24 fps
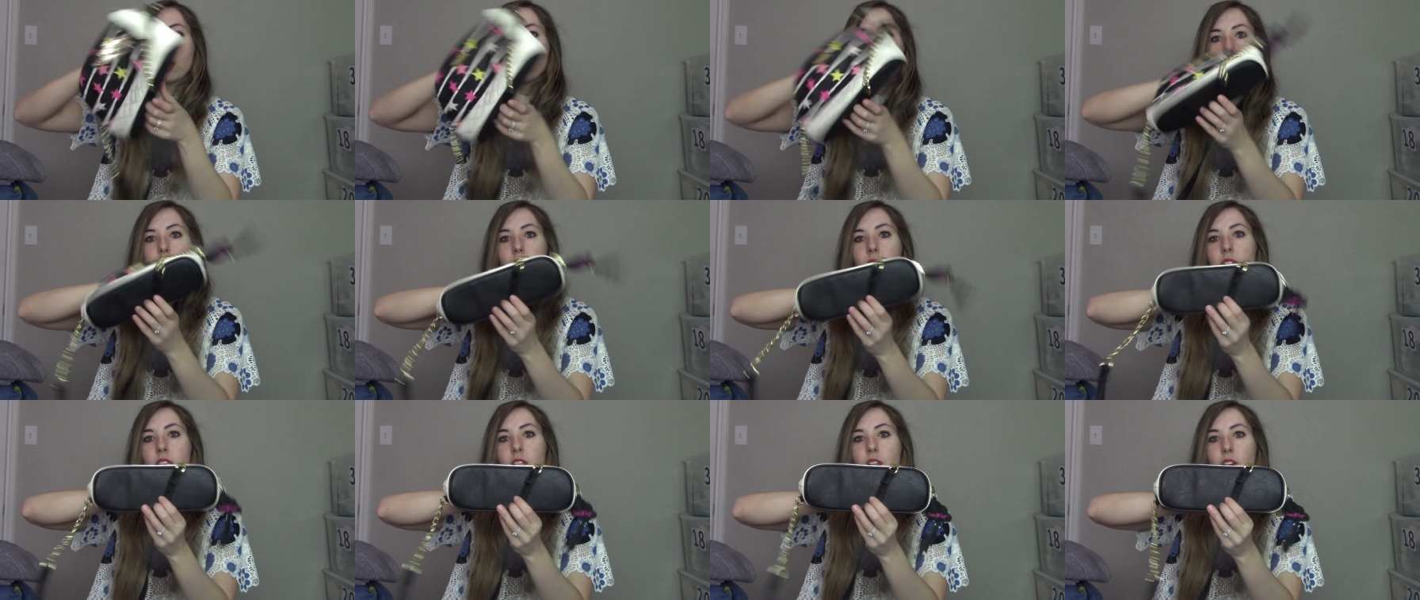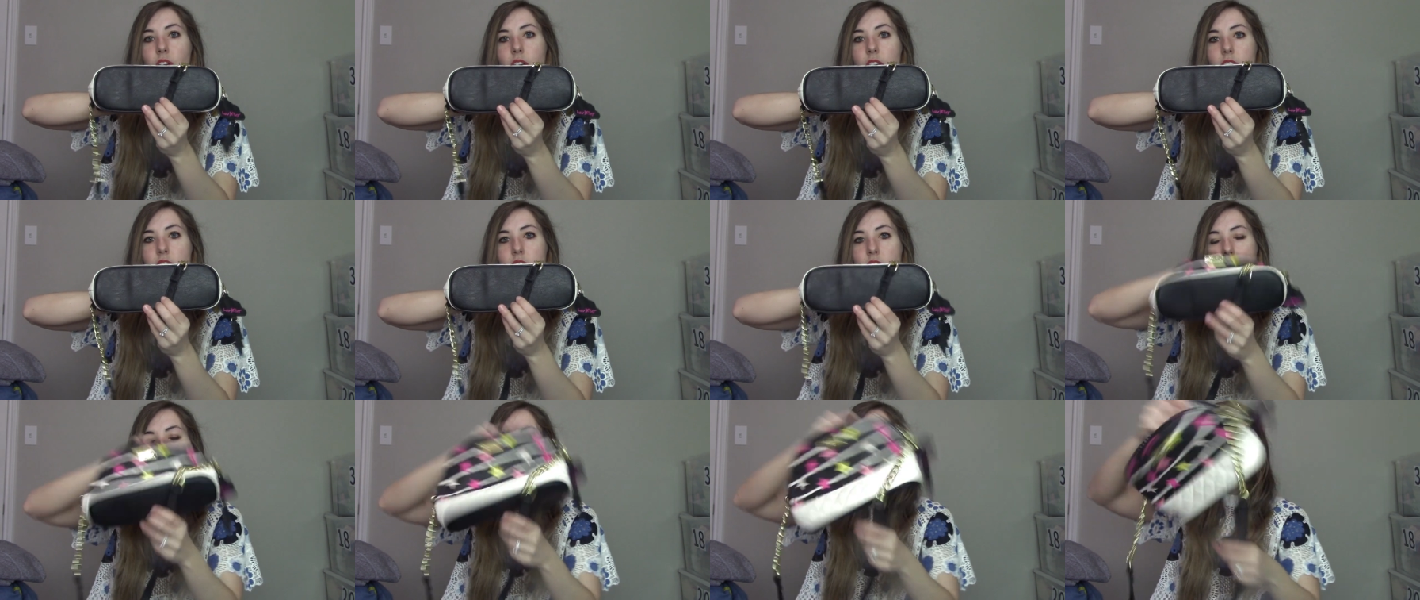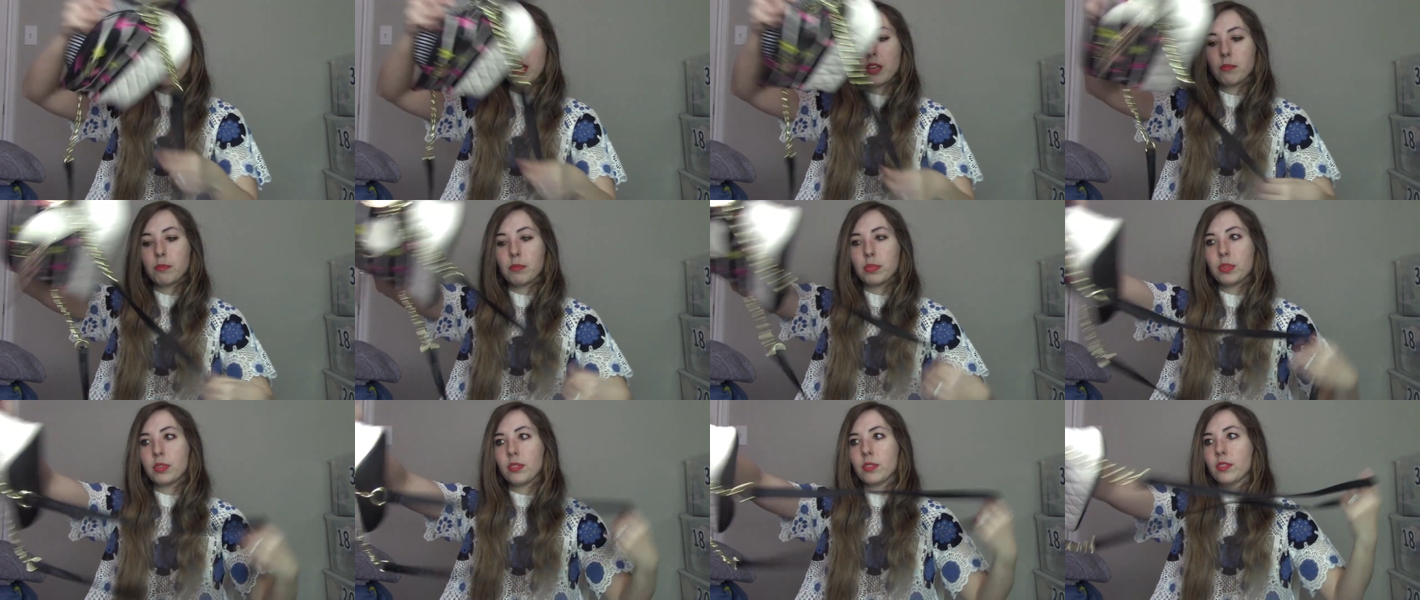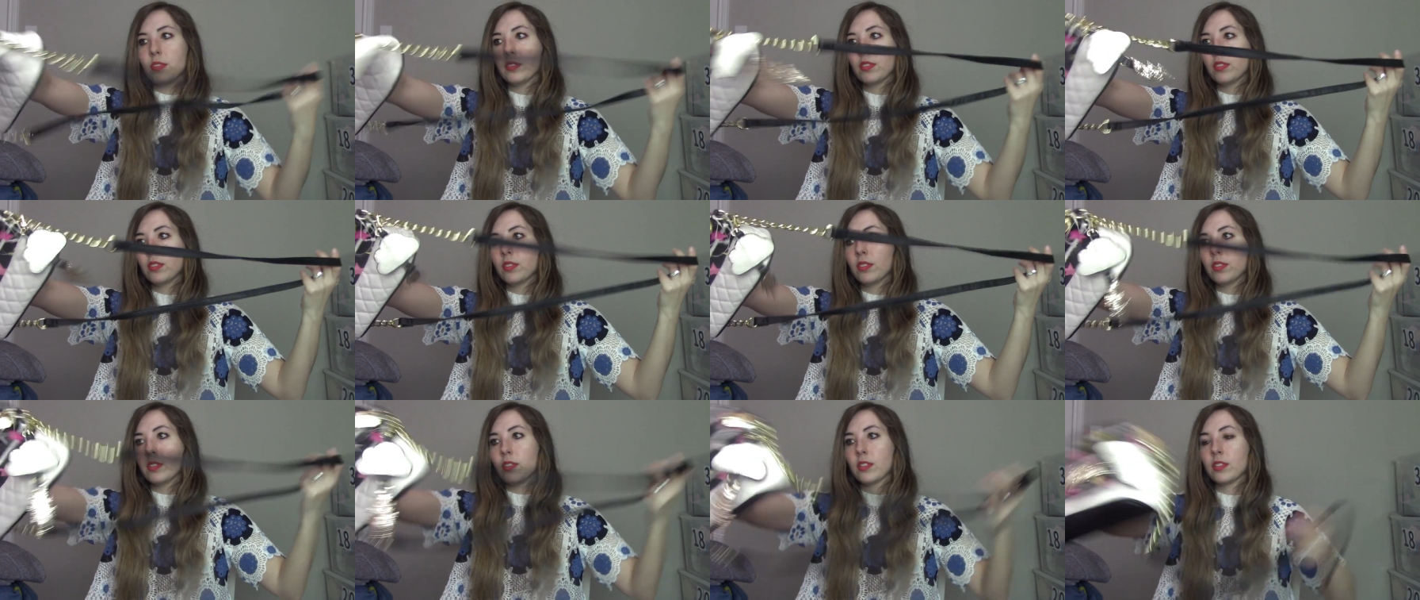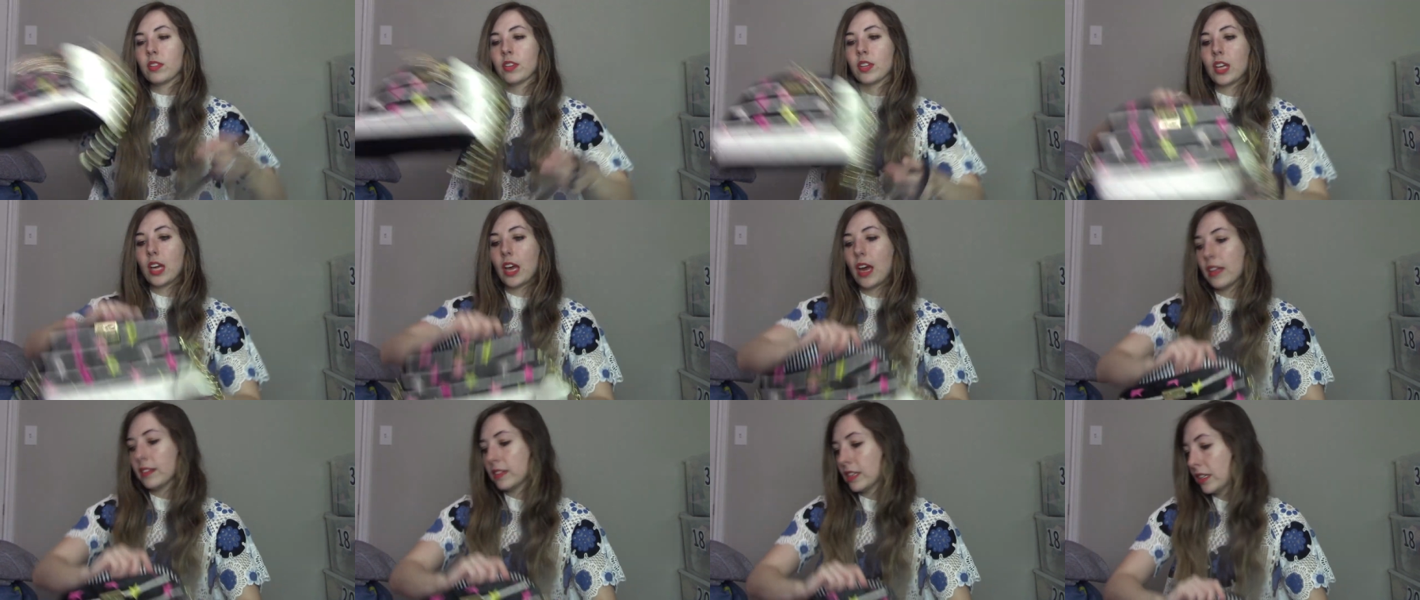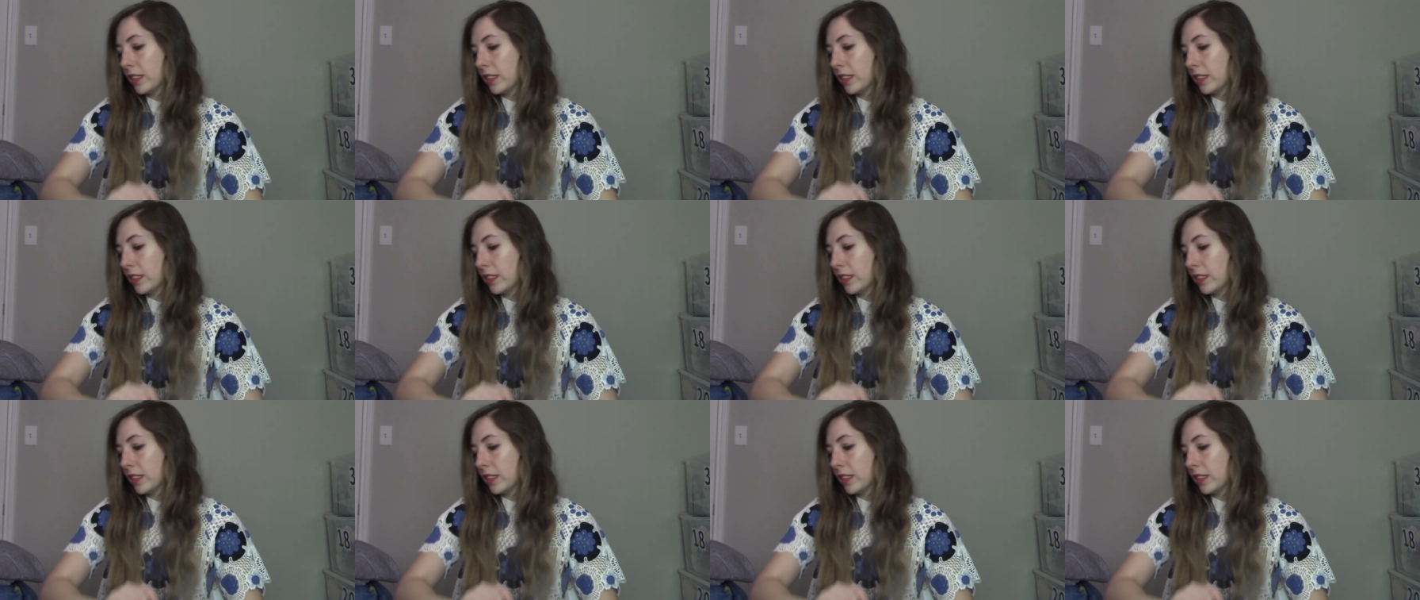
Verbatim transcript: Really great shape. And